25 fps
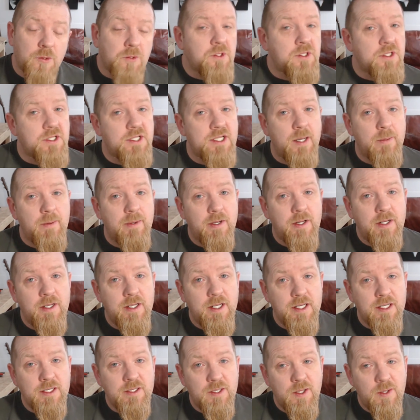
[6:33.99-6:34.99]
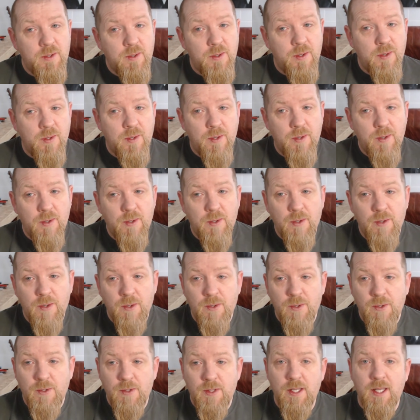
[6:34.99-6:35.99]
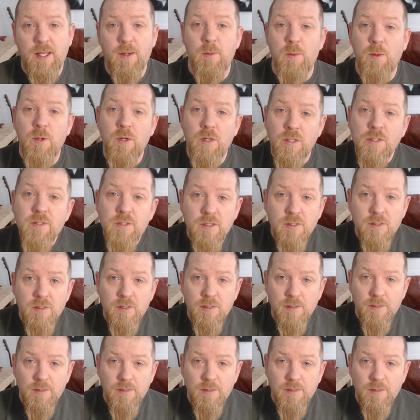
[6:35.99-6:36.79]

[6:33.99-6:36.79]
good to say about it is it works.